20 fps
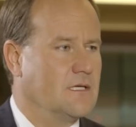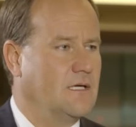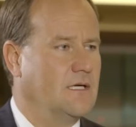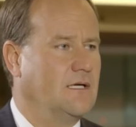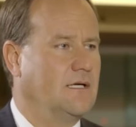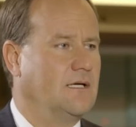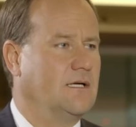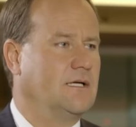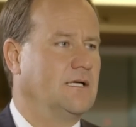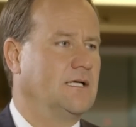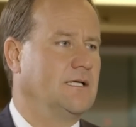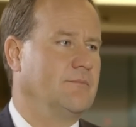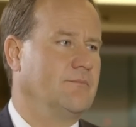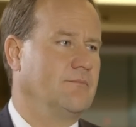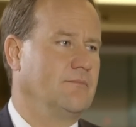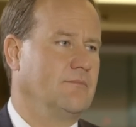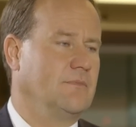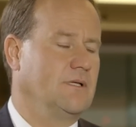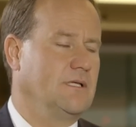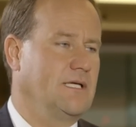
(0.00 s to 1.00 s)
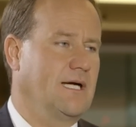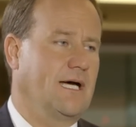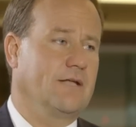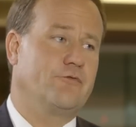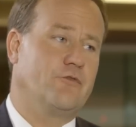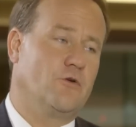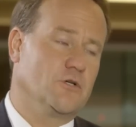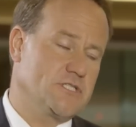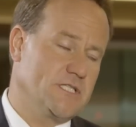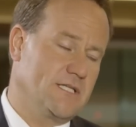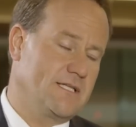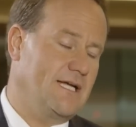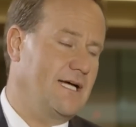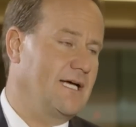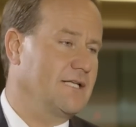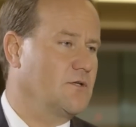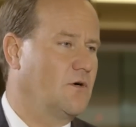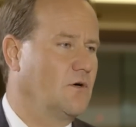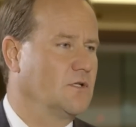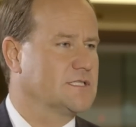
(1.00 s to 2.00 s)
Unfortunately, there
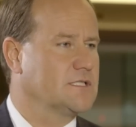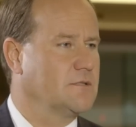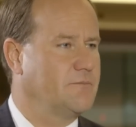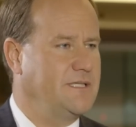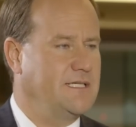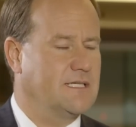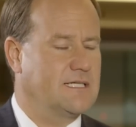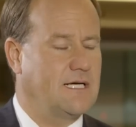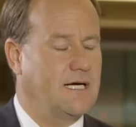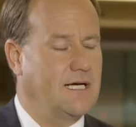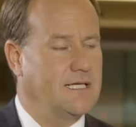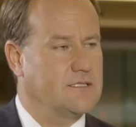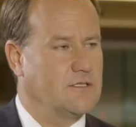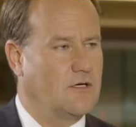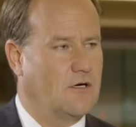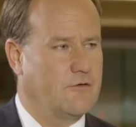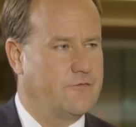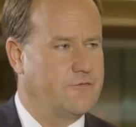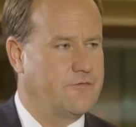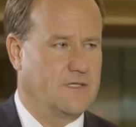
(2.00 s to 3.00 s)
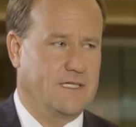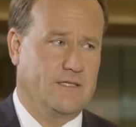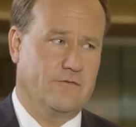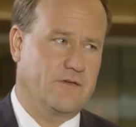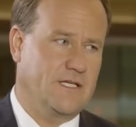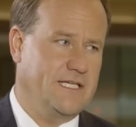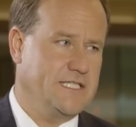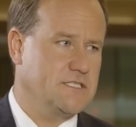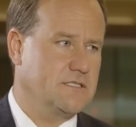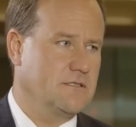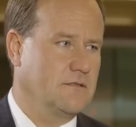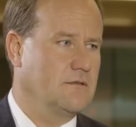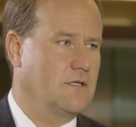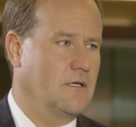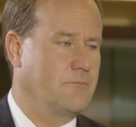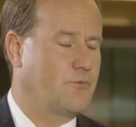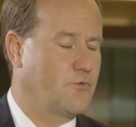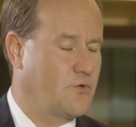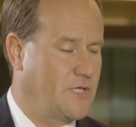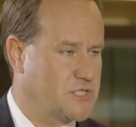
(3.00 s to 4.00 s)
had also been a kind of
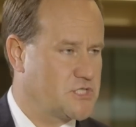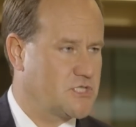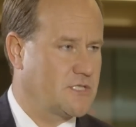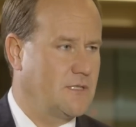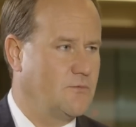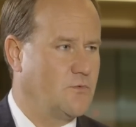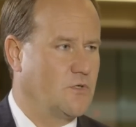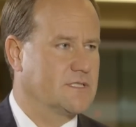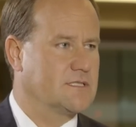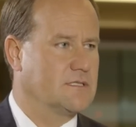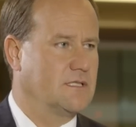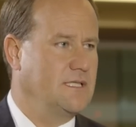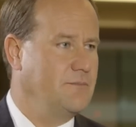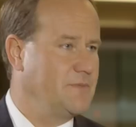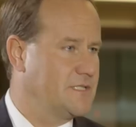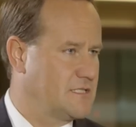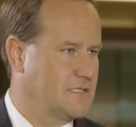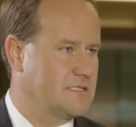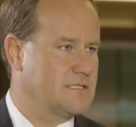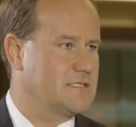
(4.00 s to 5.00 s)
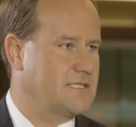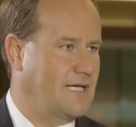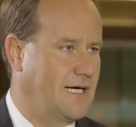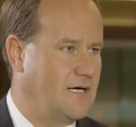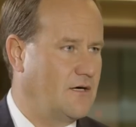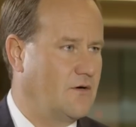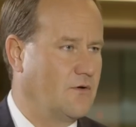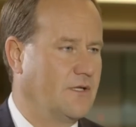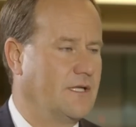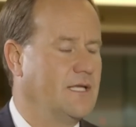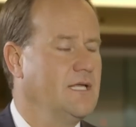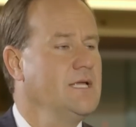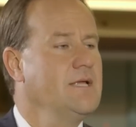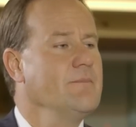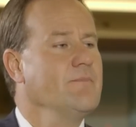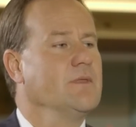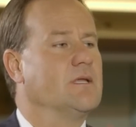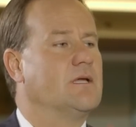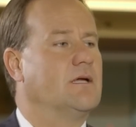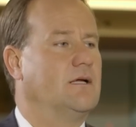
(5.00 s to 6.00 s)
inflation pressure, what limited down
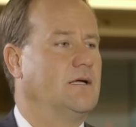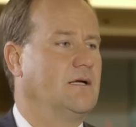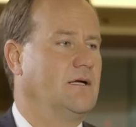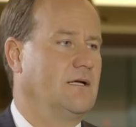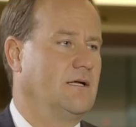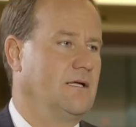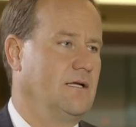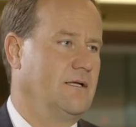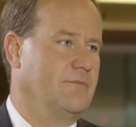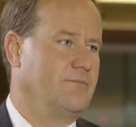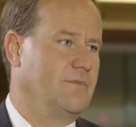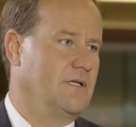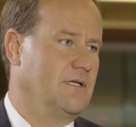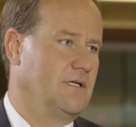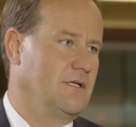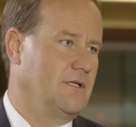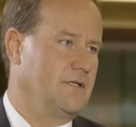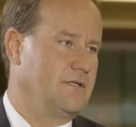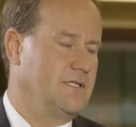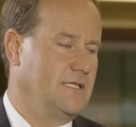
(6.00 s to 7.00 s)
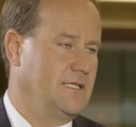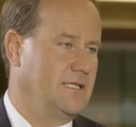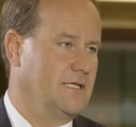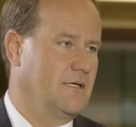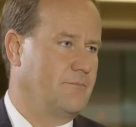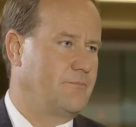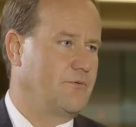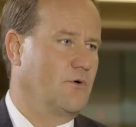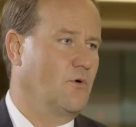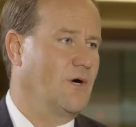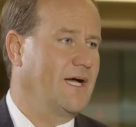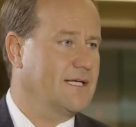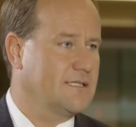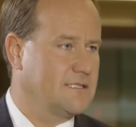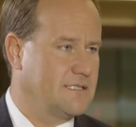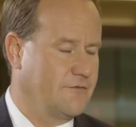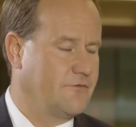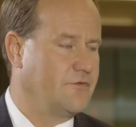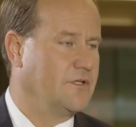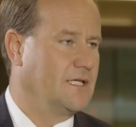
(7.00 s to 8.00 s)
the
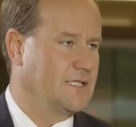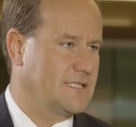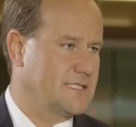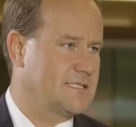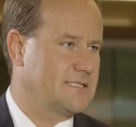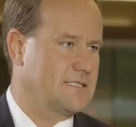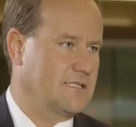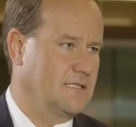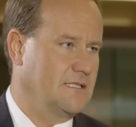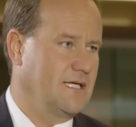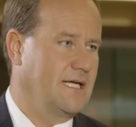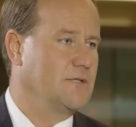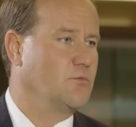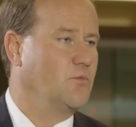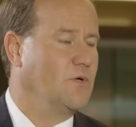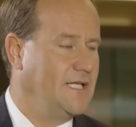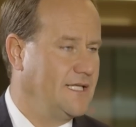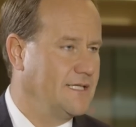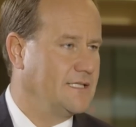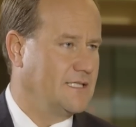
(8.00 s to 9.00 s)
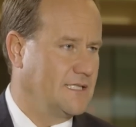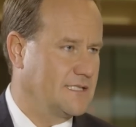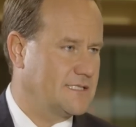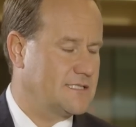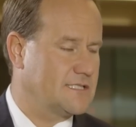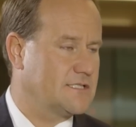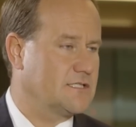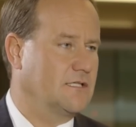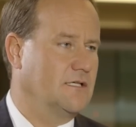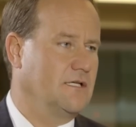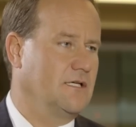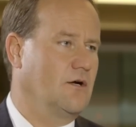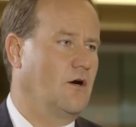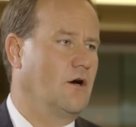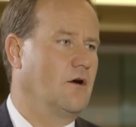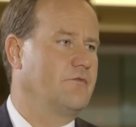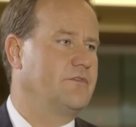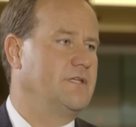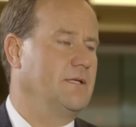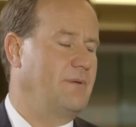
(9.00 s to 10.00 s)
proactiveness and willingness
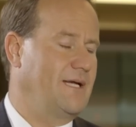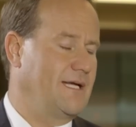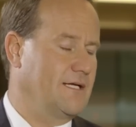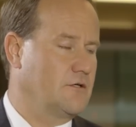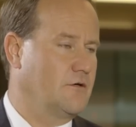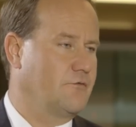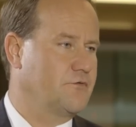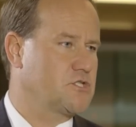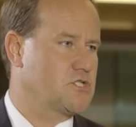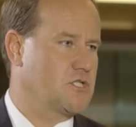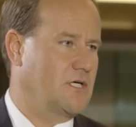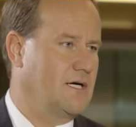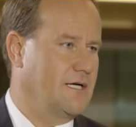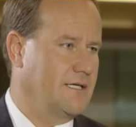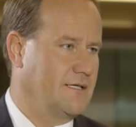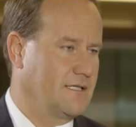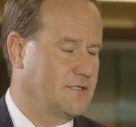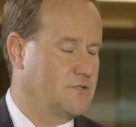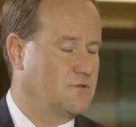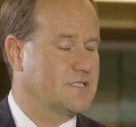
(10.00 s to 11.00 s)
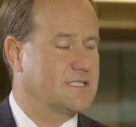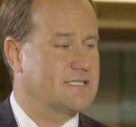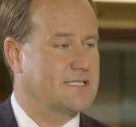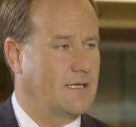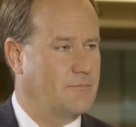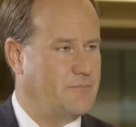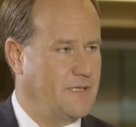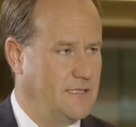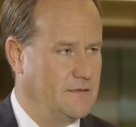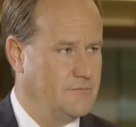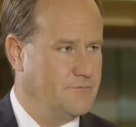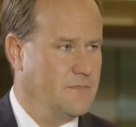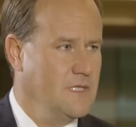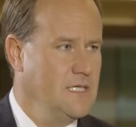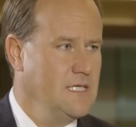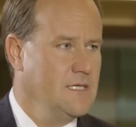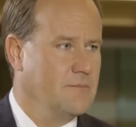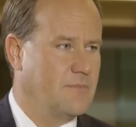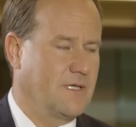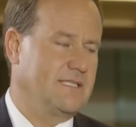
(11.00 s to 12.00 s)
of the Bank of China to step in.
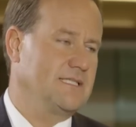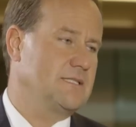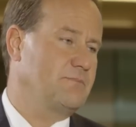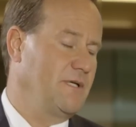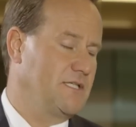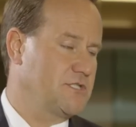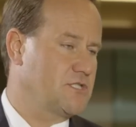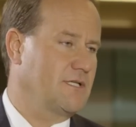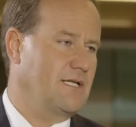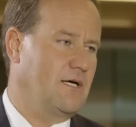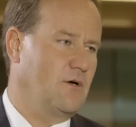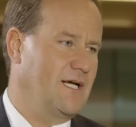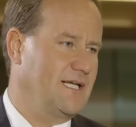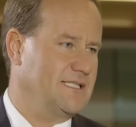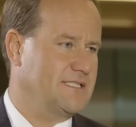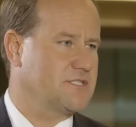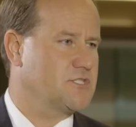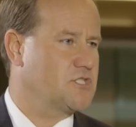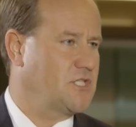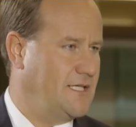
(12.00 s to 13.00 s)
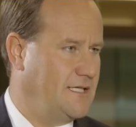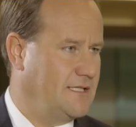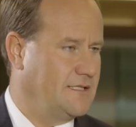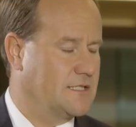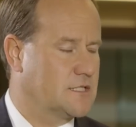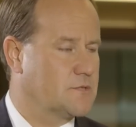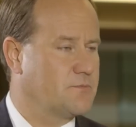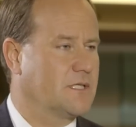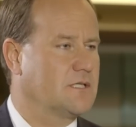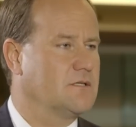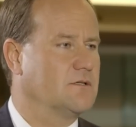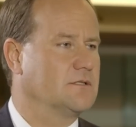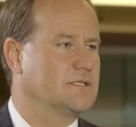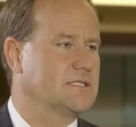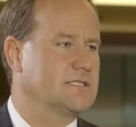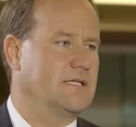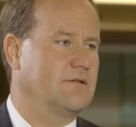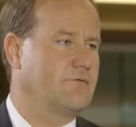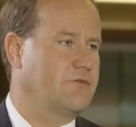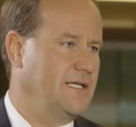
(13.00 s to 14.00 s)
But this picture now has changed
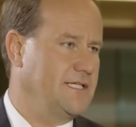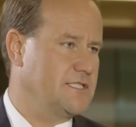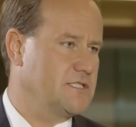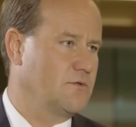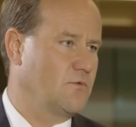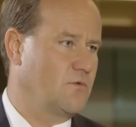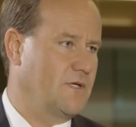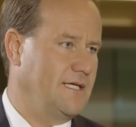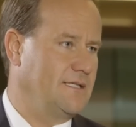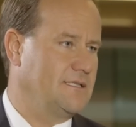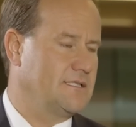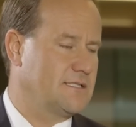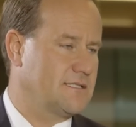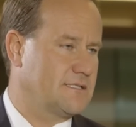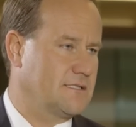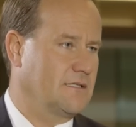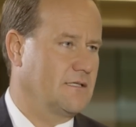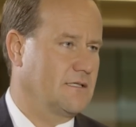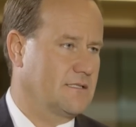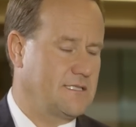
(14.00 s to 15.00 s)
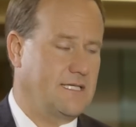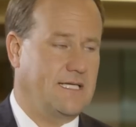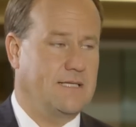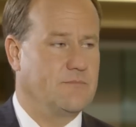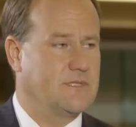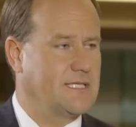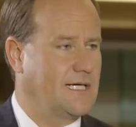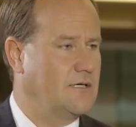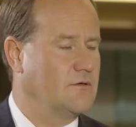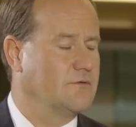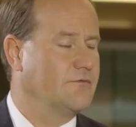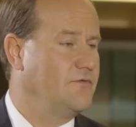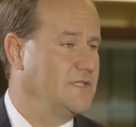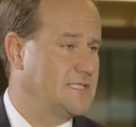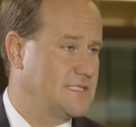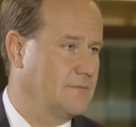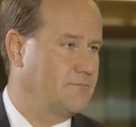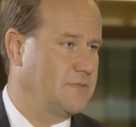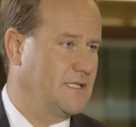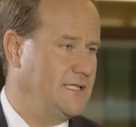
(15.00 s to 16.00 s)
because inflation rates came down
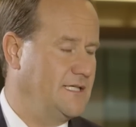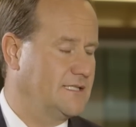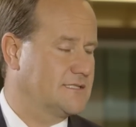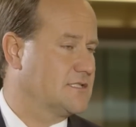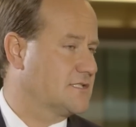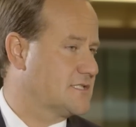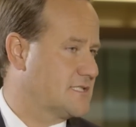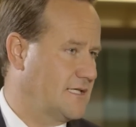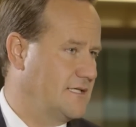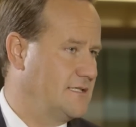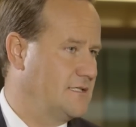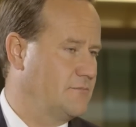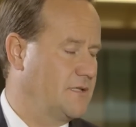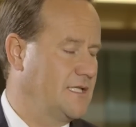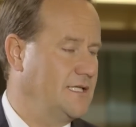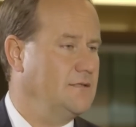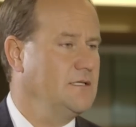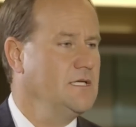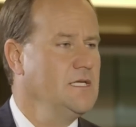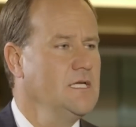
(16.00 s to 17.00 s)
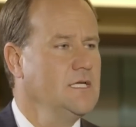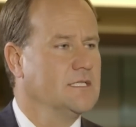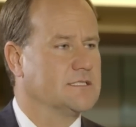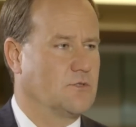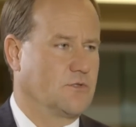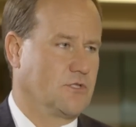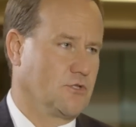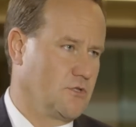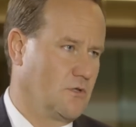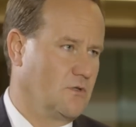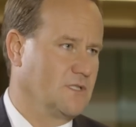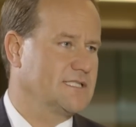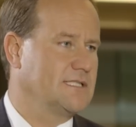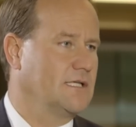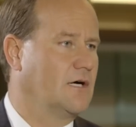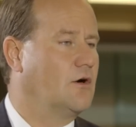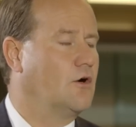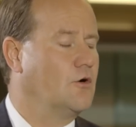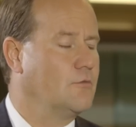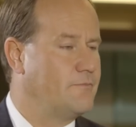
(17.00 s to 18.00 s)
visibly and sustainably. So the door is
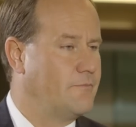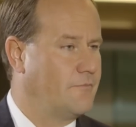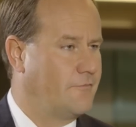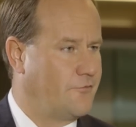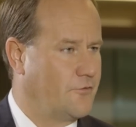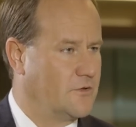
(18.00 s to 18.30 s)
now open